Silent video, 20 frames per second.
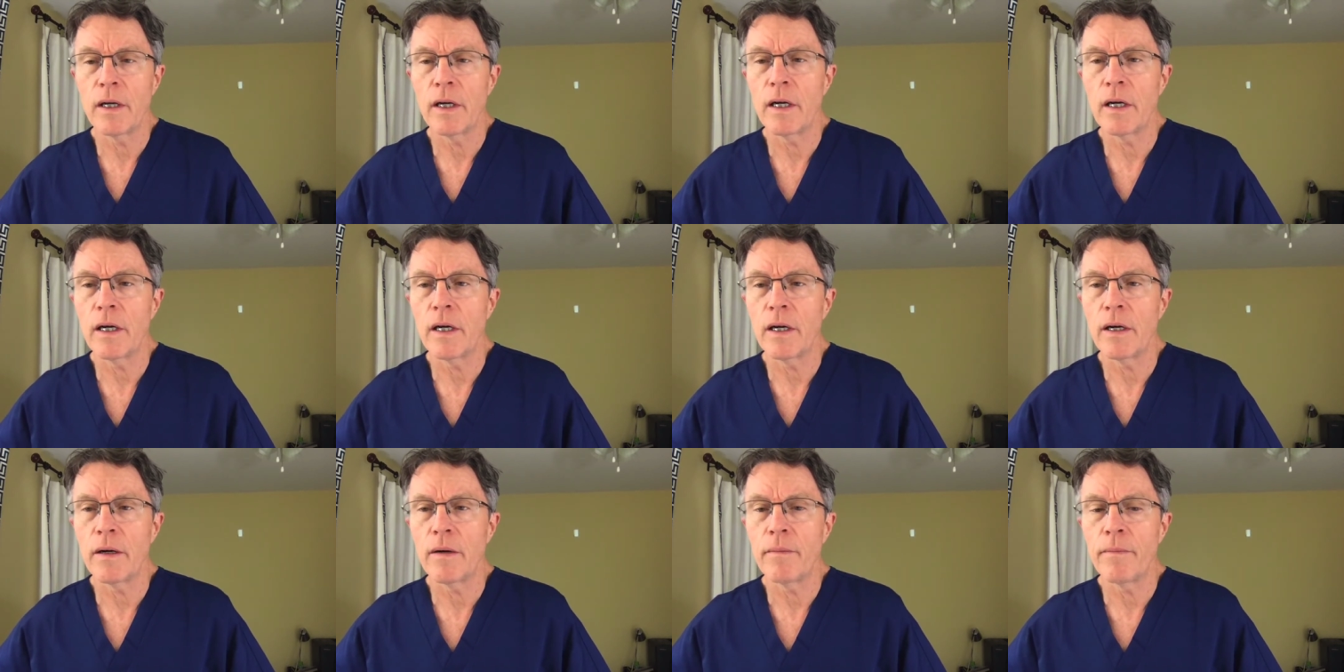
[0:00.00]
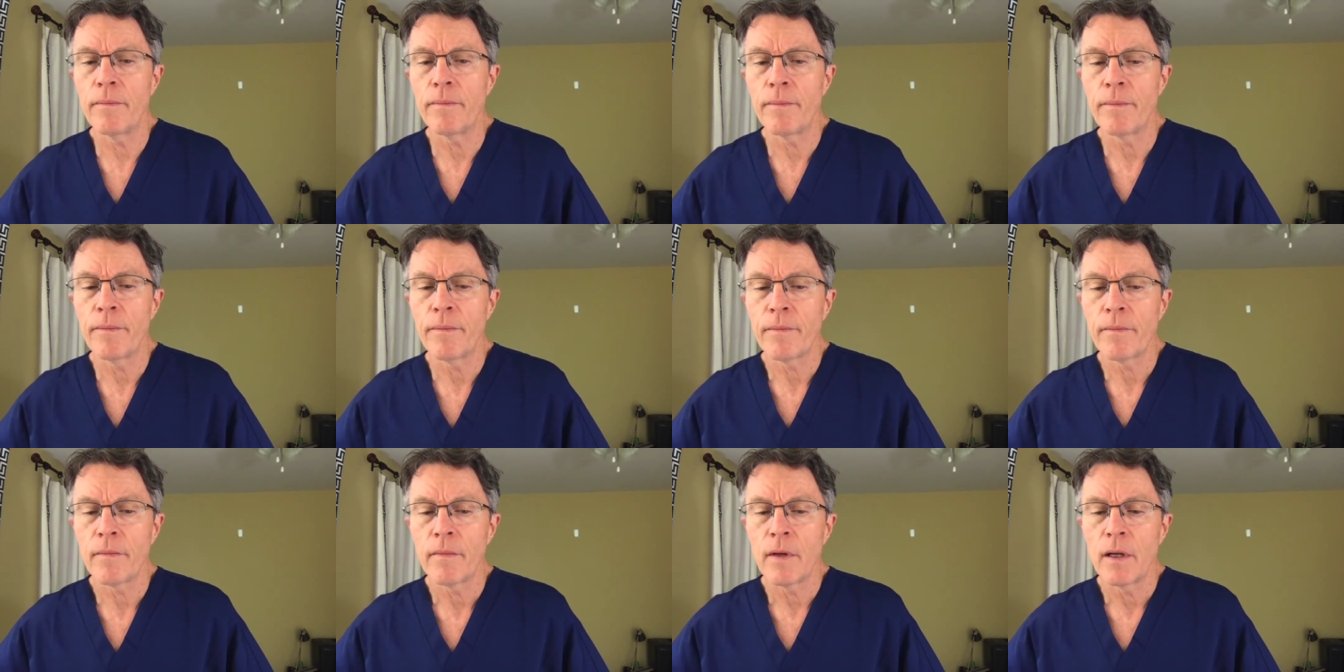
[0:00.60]
Um,
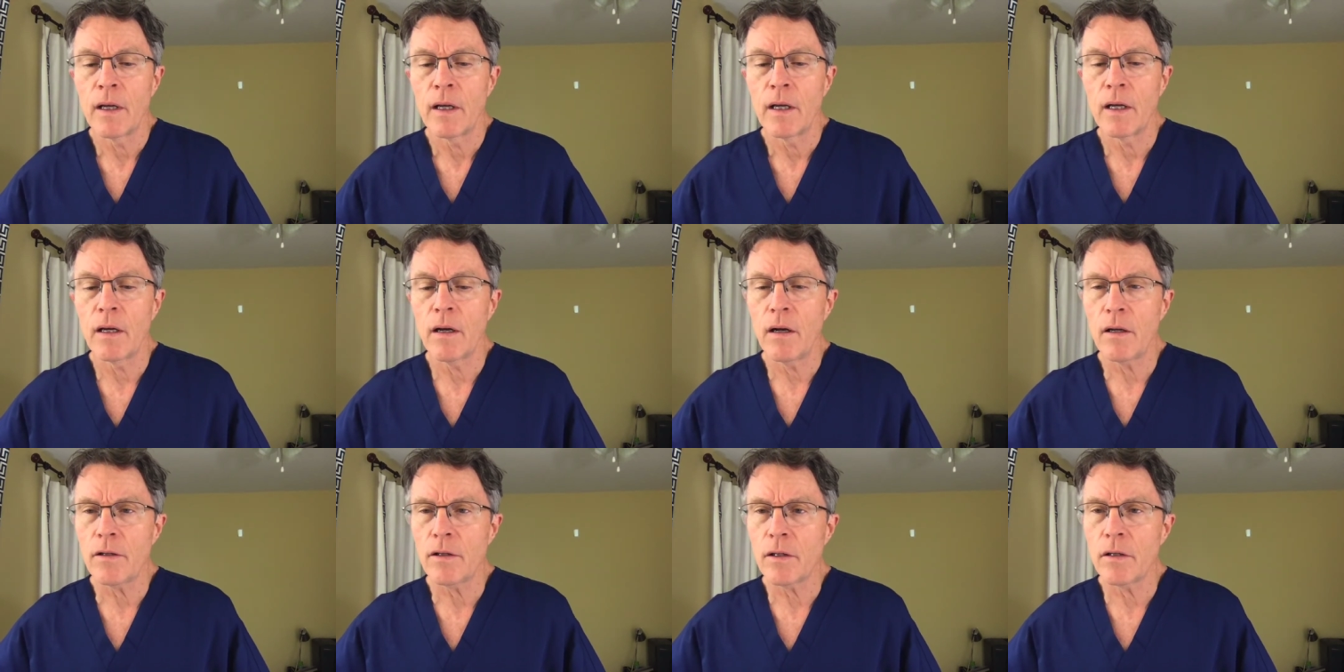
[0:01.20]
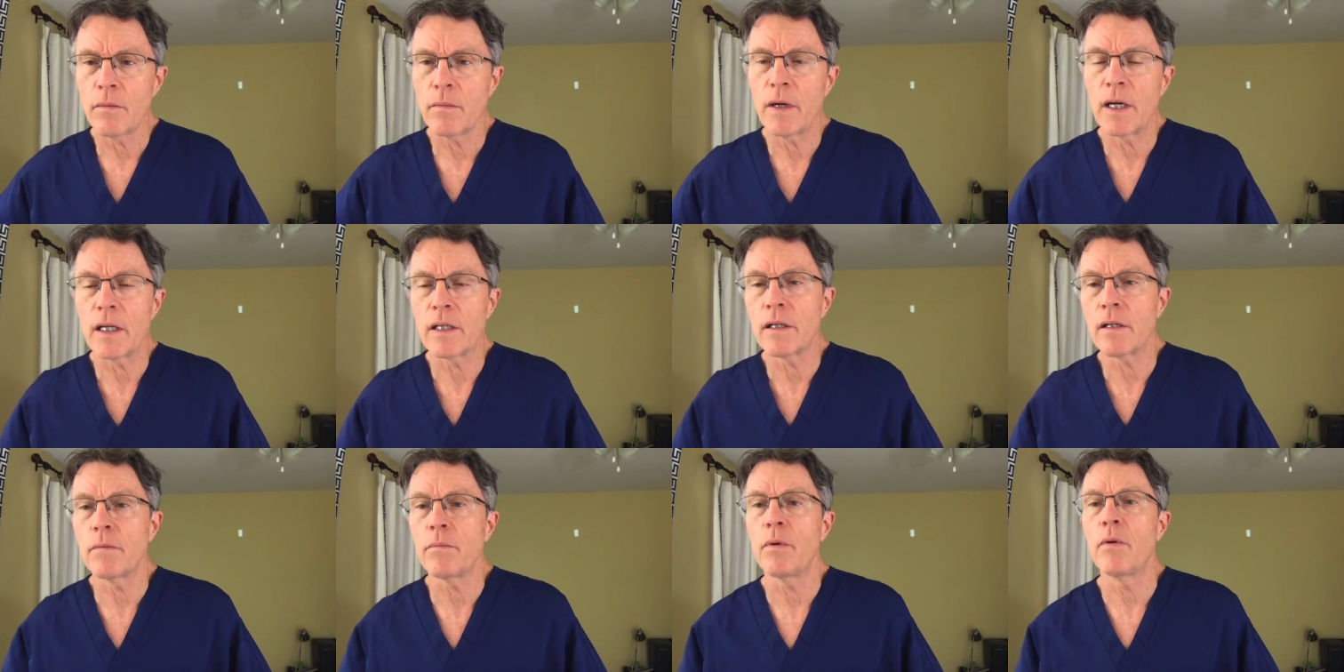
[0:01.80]
he also
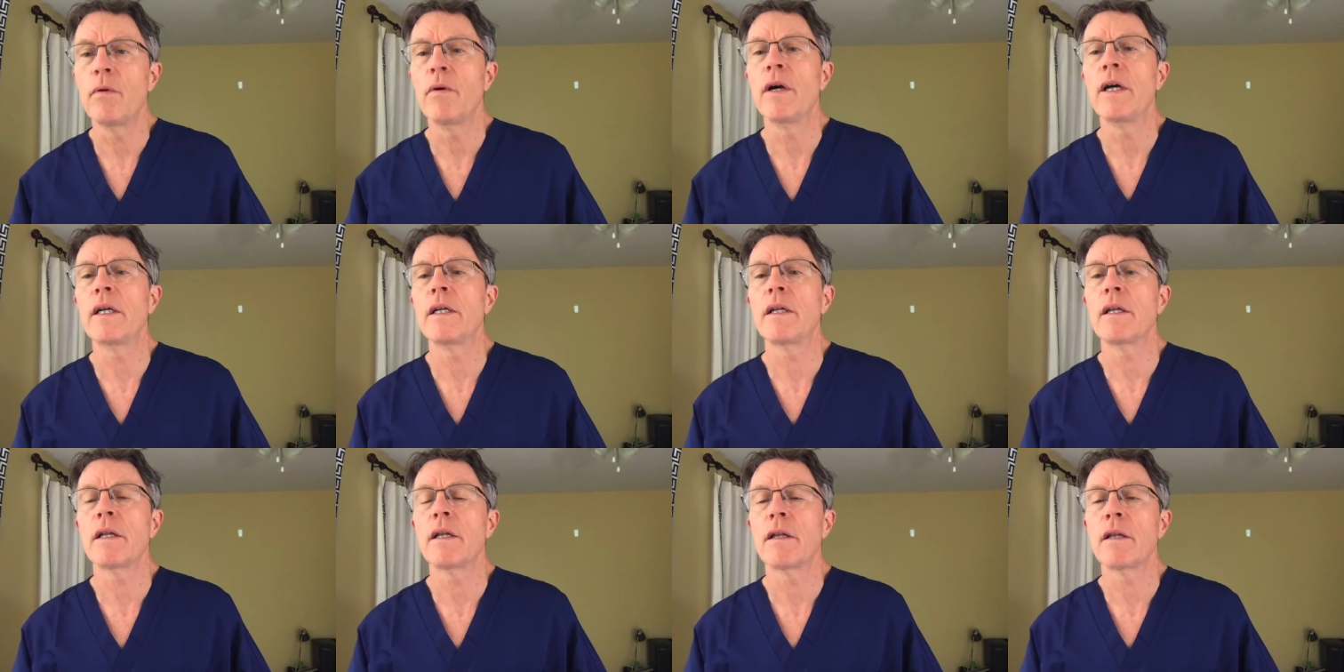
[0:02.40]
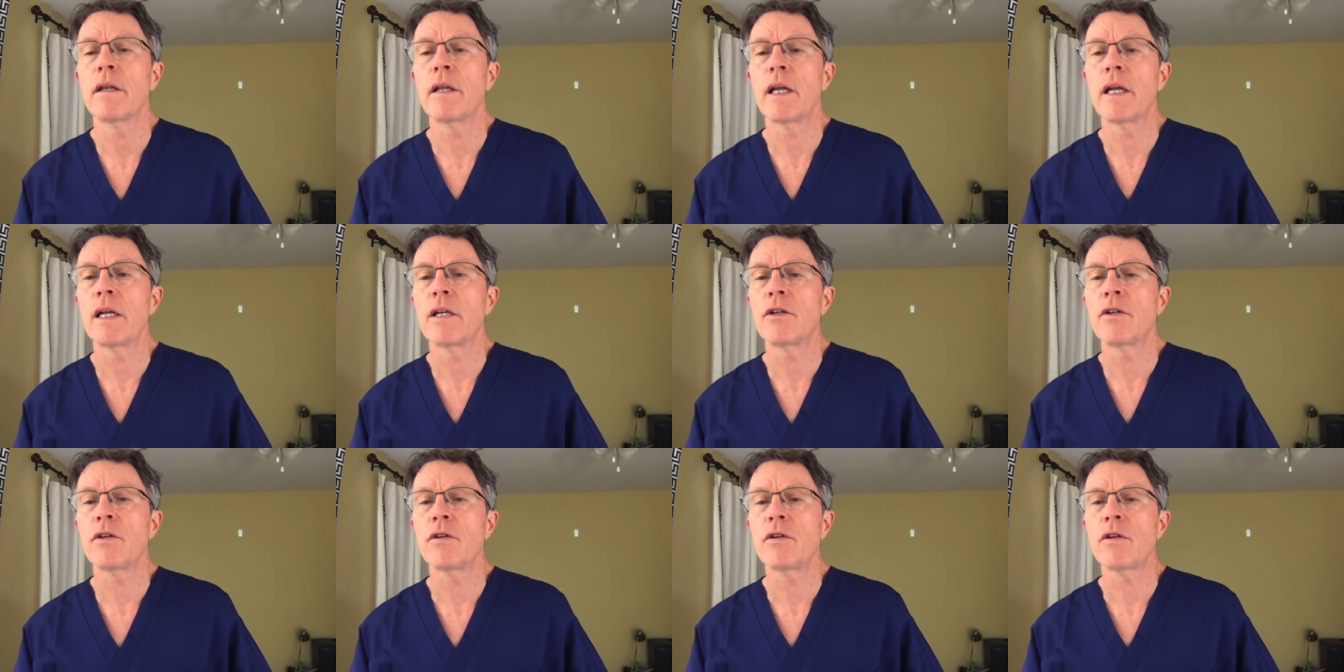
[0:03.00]
makes the point that
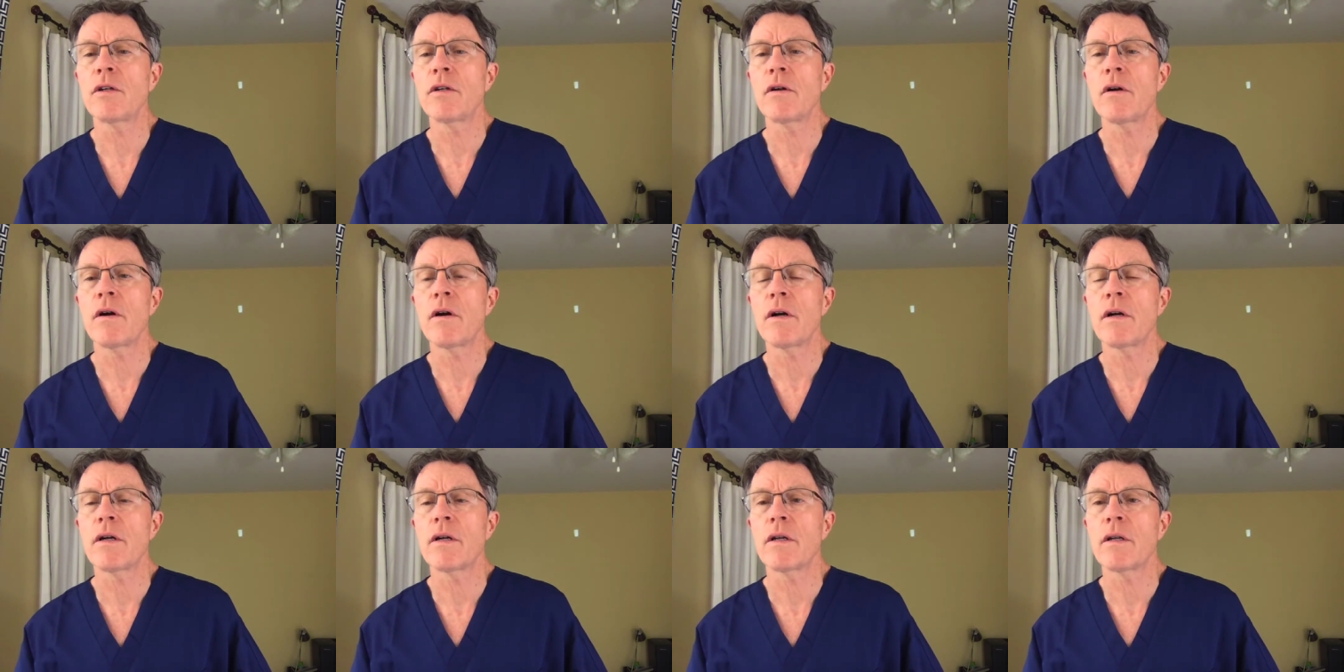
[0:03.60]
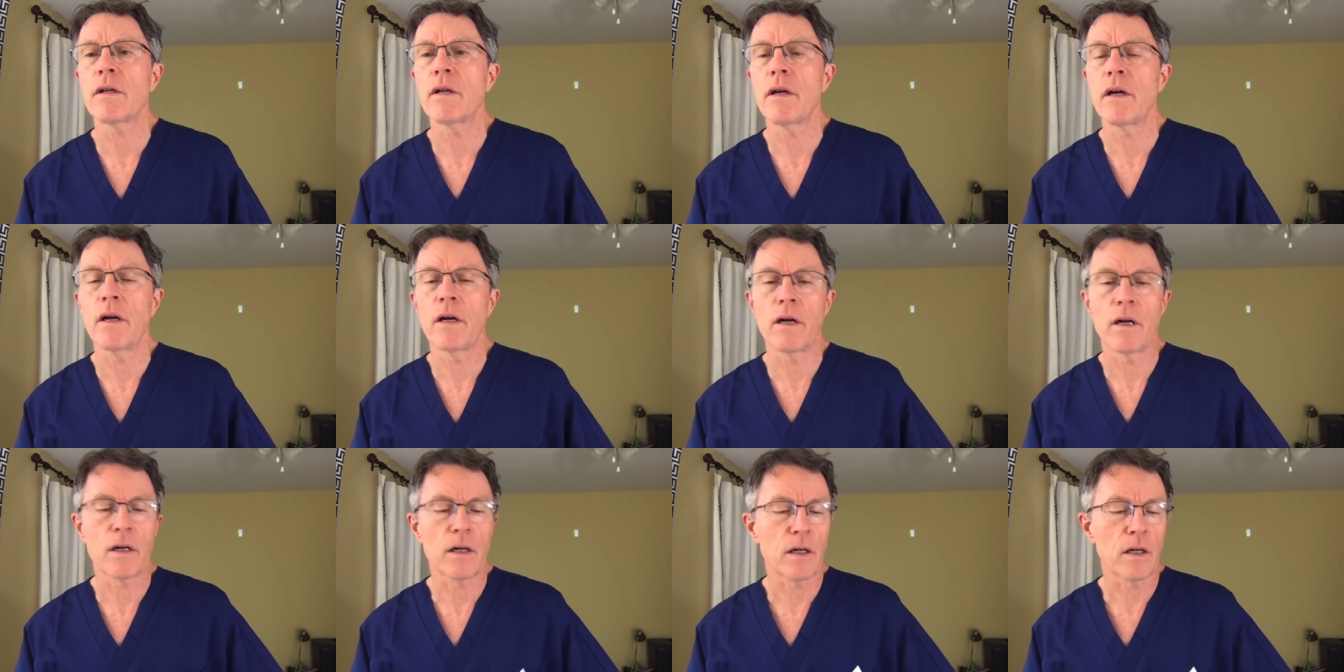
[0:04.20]
as you start
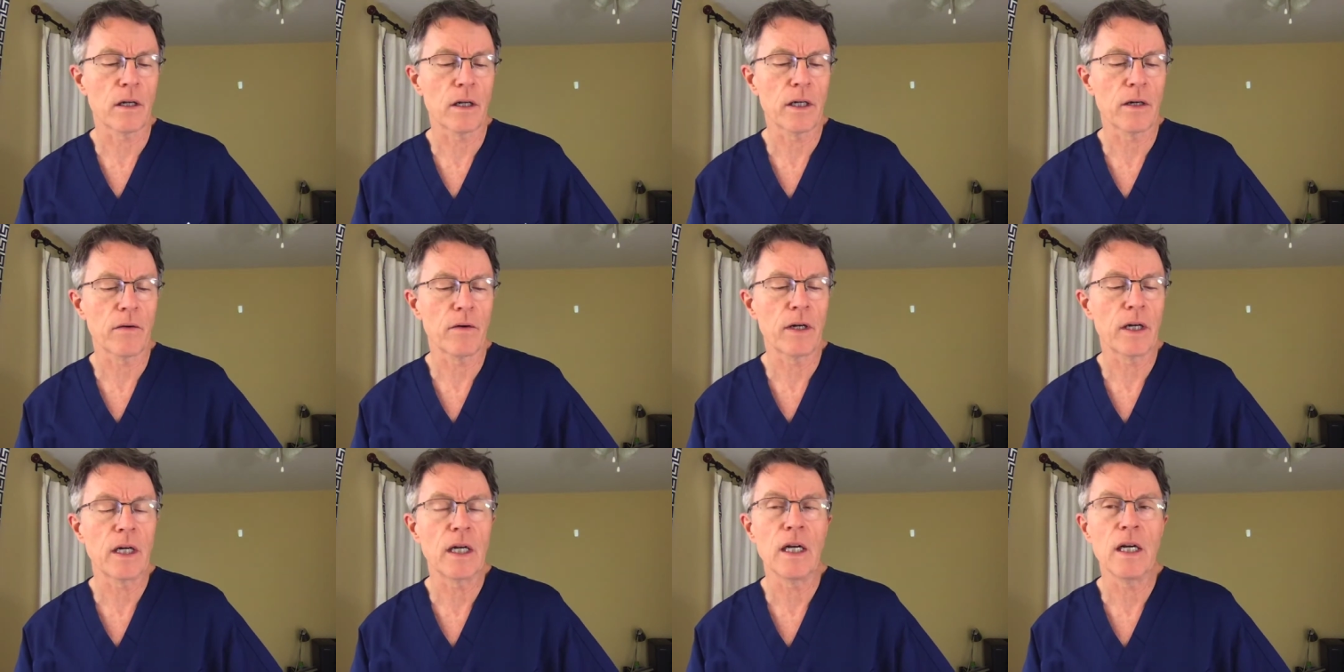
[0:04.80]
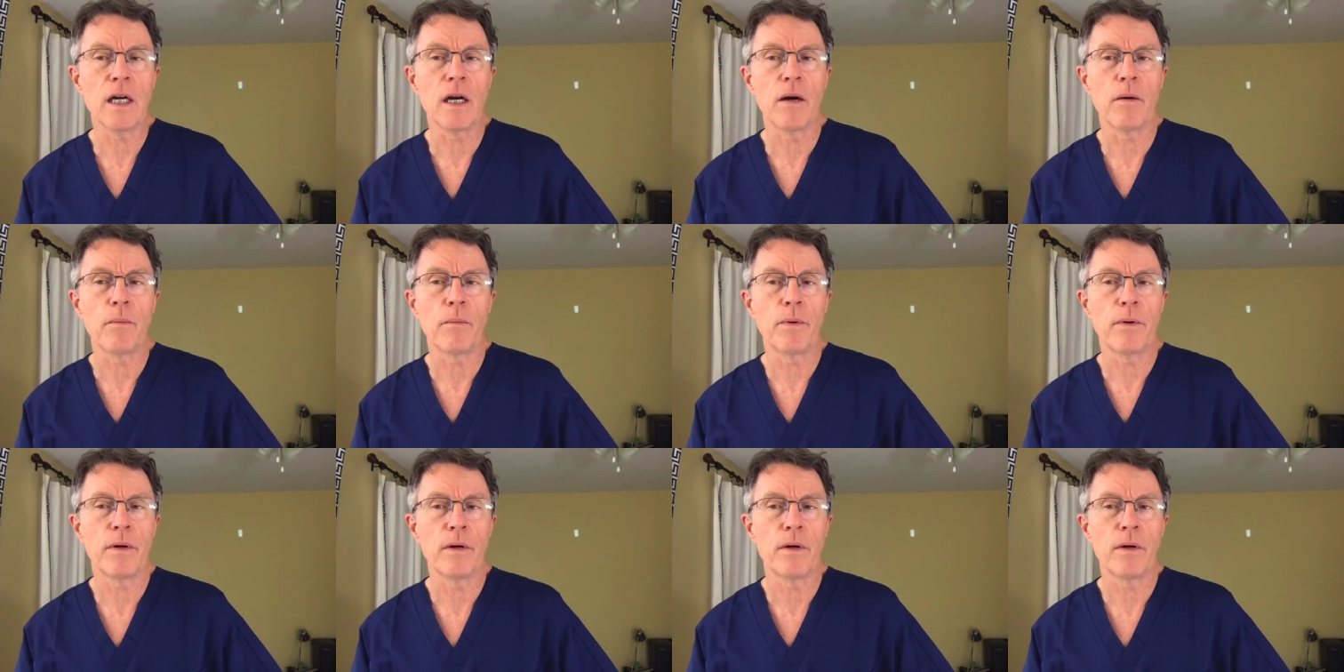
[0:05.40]
uh, clearing up